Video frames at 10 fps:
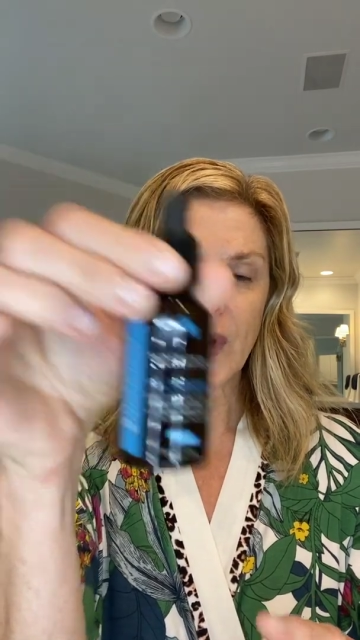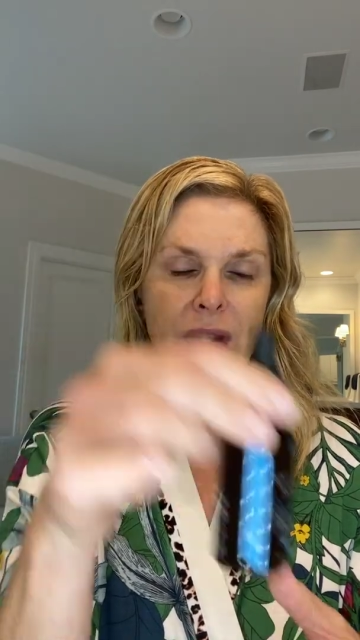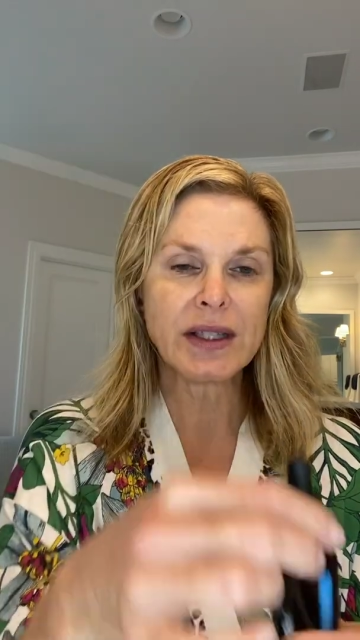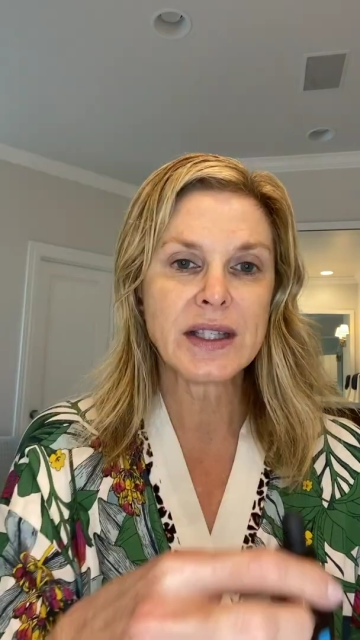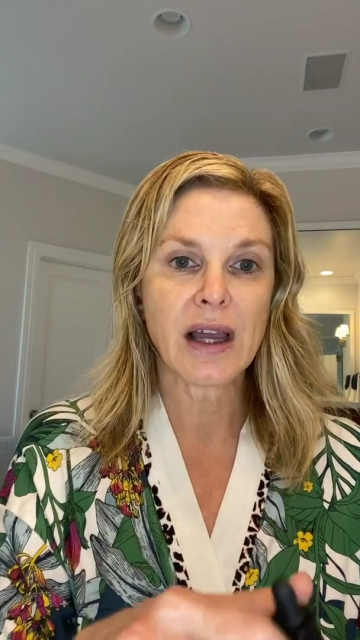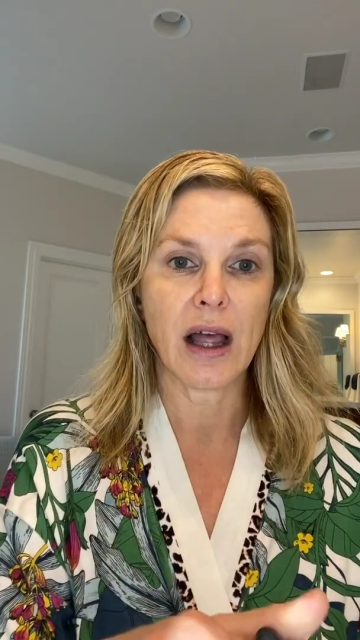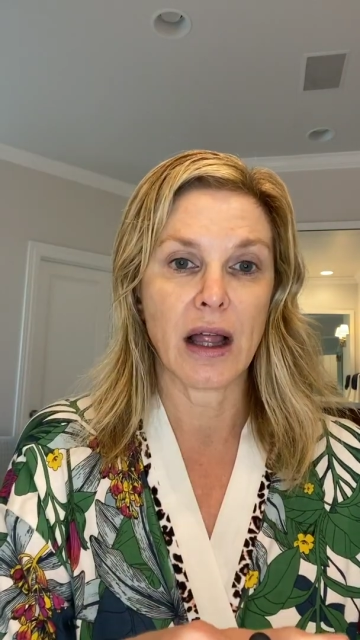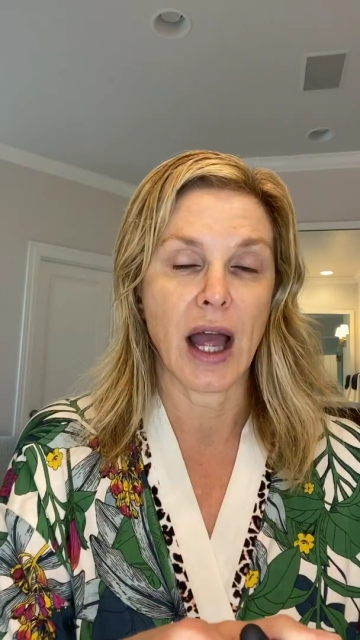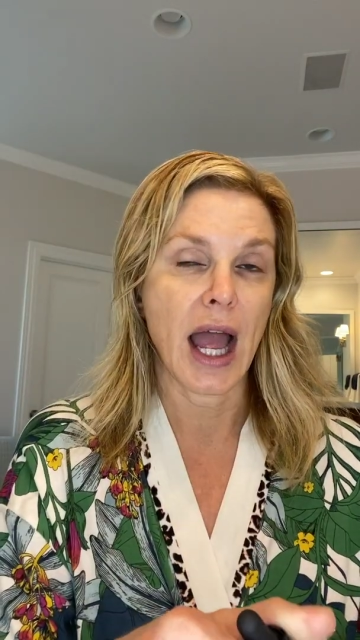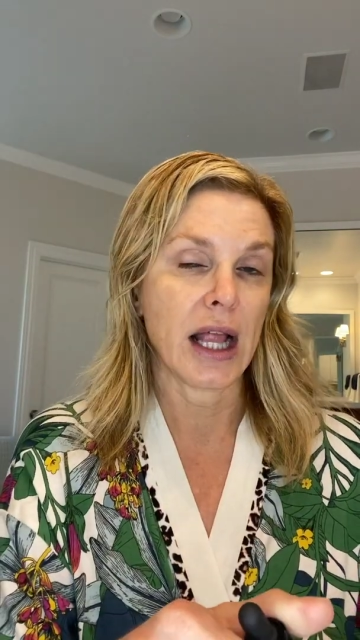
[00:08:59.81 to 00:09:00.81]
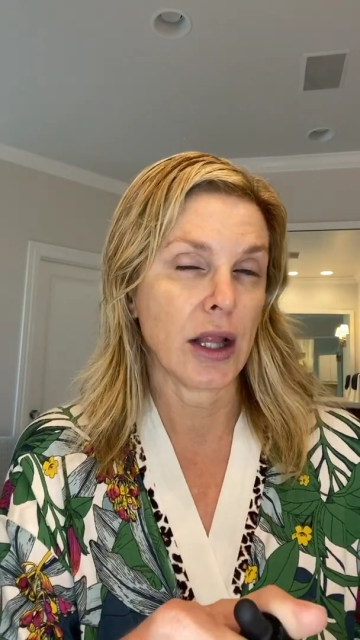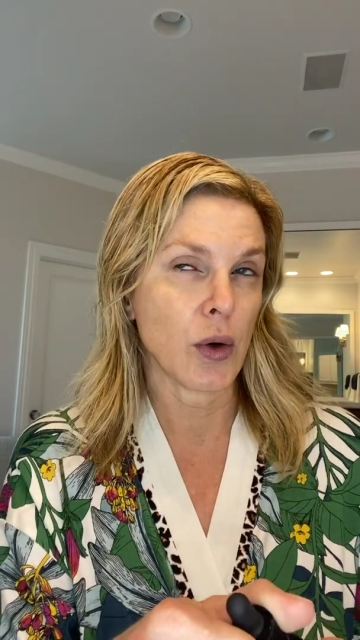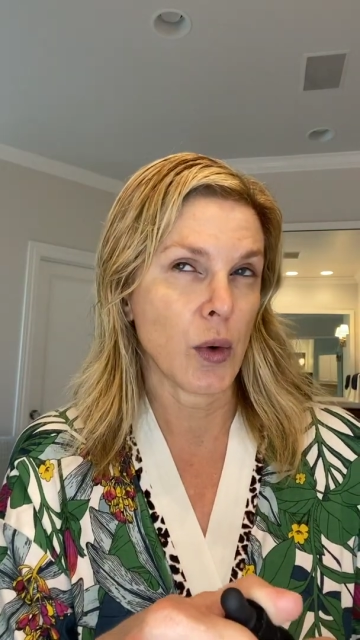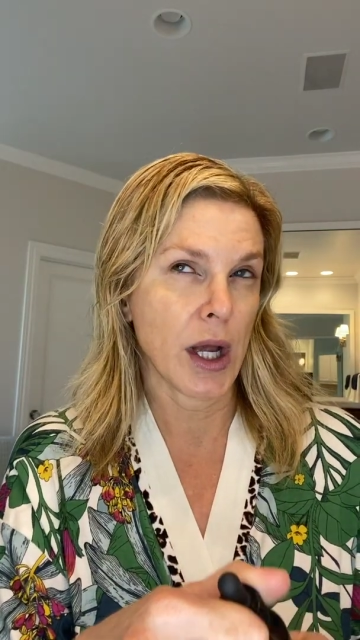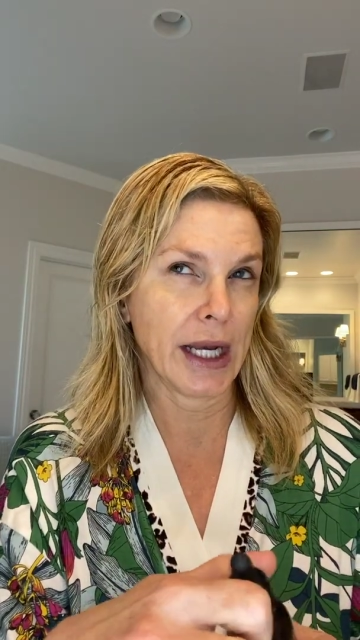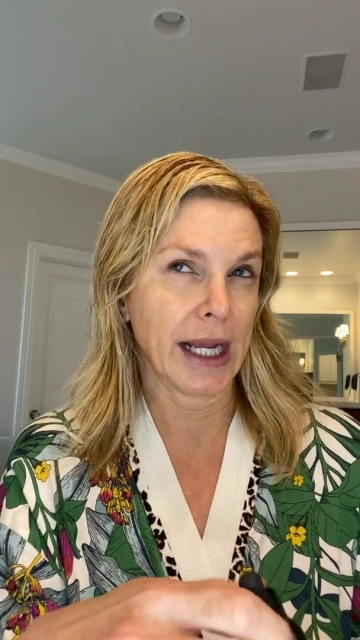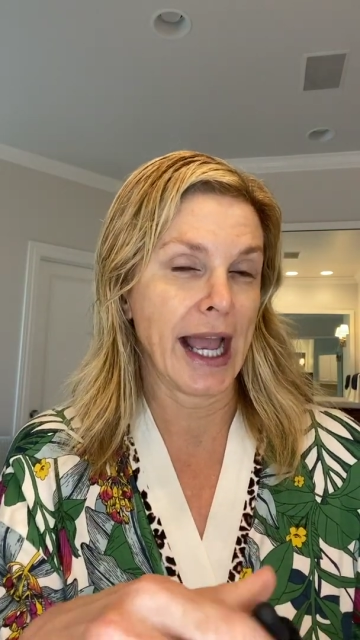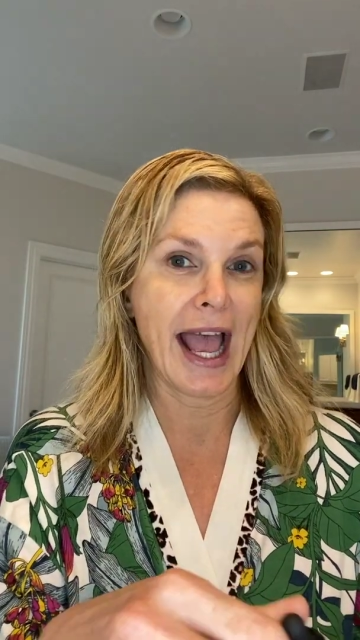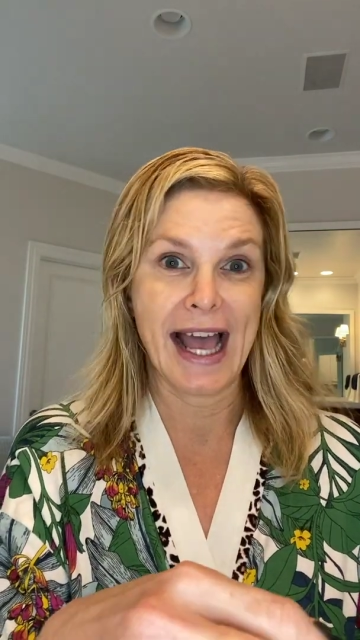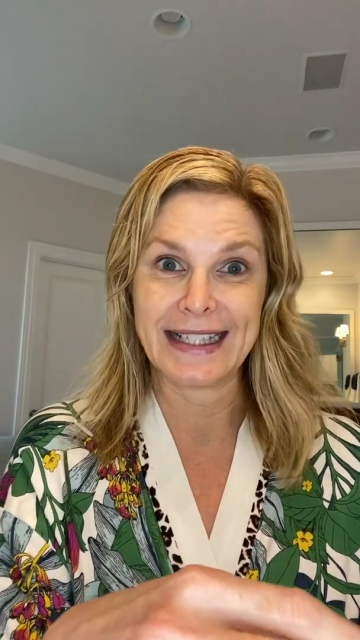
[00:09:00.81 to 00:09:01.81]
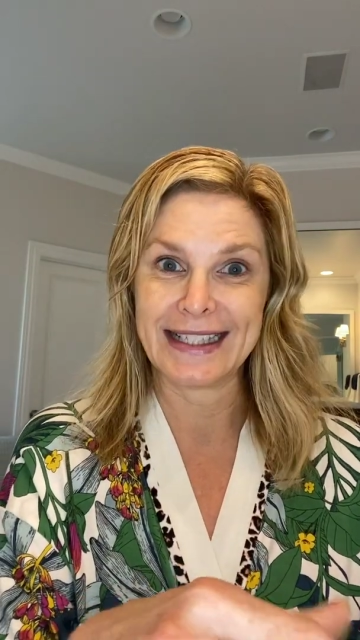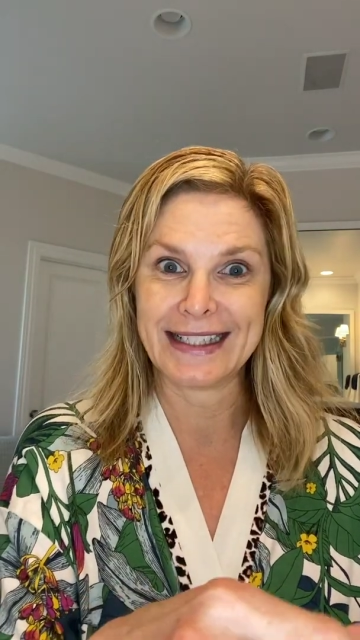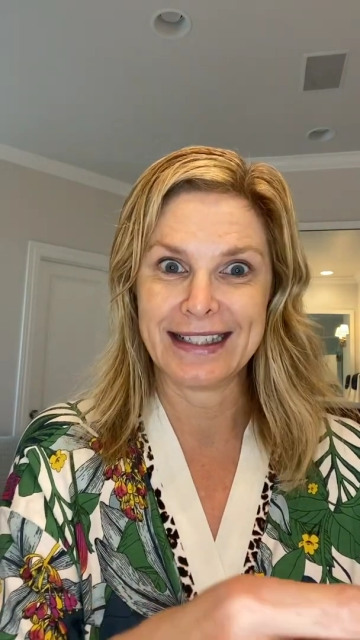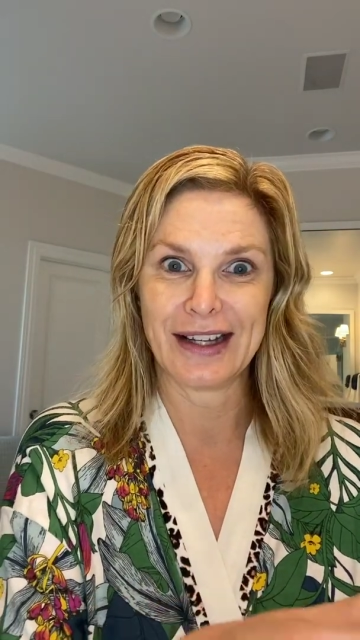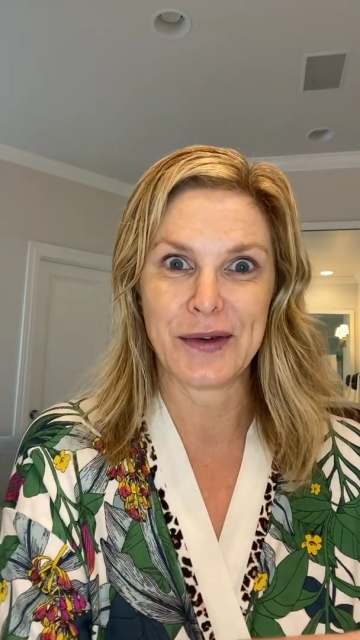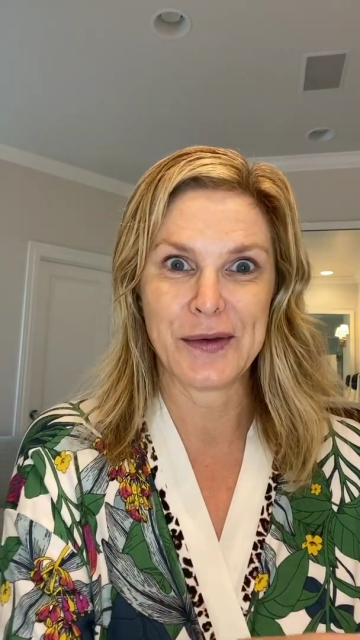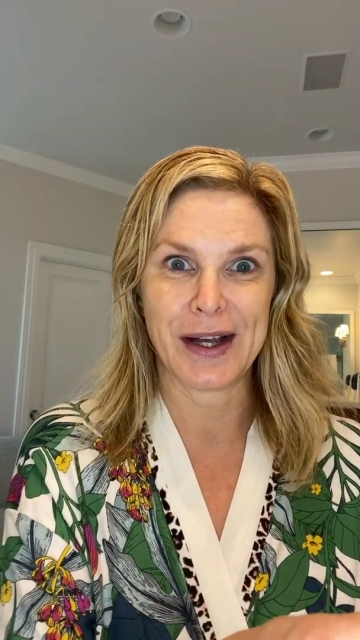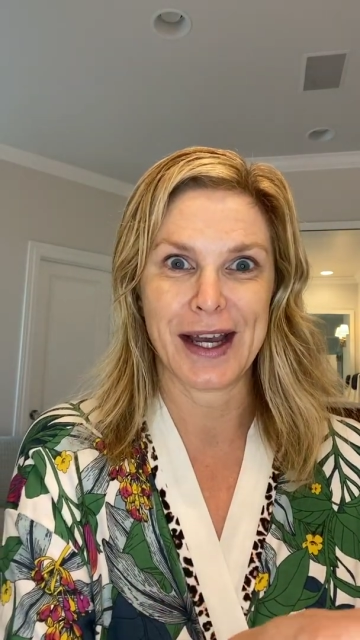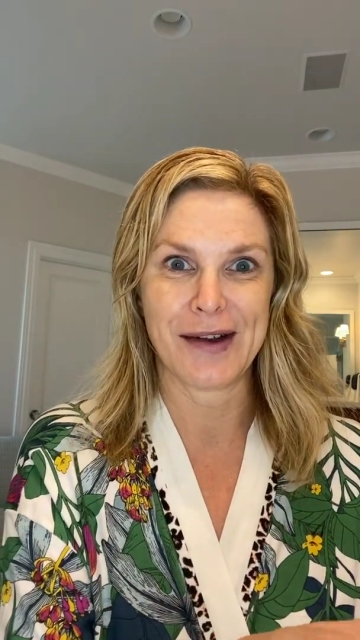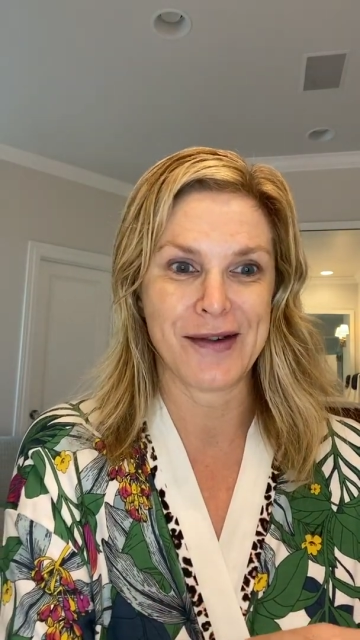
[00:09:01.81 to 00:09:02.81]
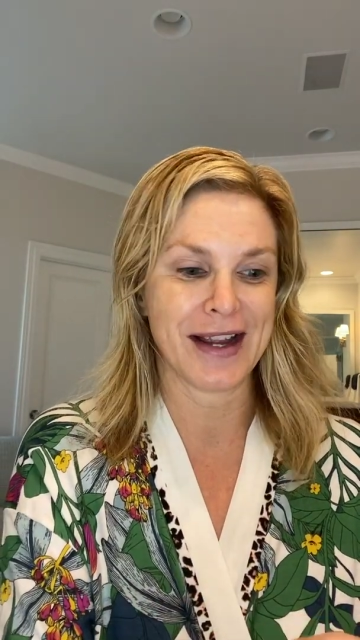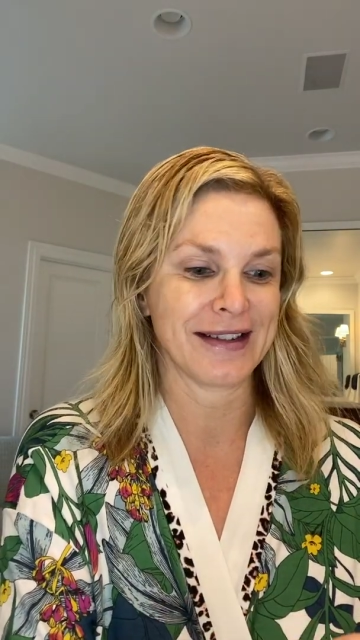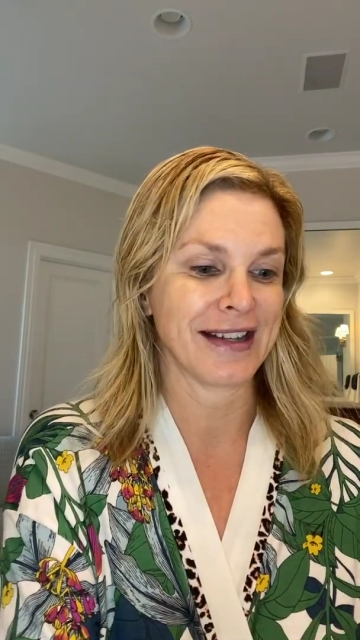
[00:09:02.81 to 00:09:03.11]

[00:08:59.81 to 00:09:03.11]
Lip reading: This is hyaluronic acid. Oh, I got it right.